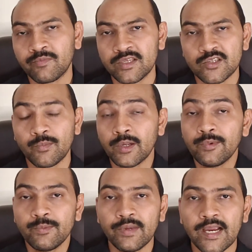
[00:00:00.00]
Sometimes
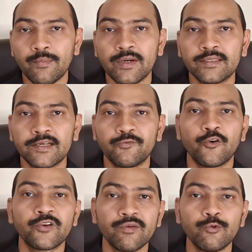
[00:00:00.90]
it may happen that
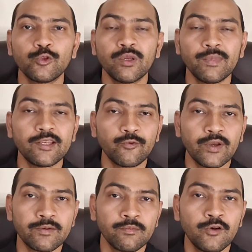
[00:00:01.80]
for revenue they may require
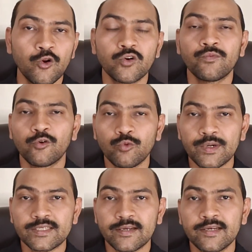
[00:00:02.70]
a lot of
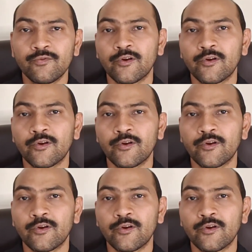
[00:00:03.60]
documents, right? For